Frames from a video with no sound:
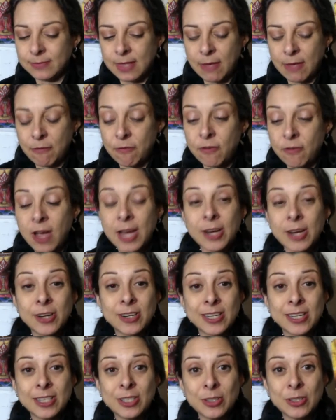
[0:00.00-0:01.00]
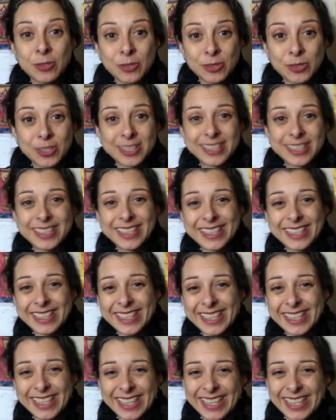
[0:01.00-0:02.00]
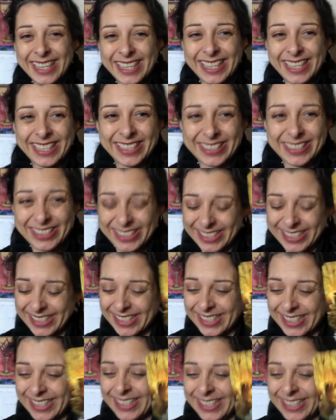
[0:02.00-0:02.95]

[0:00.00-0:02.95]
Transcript: fire in you. You're just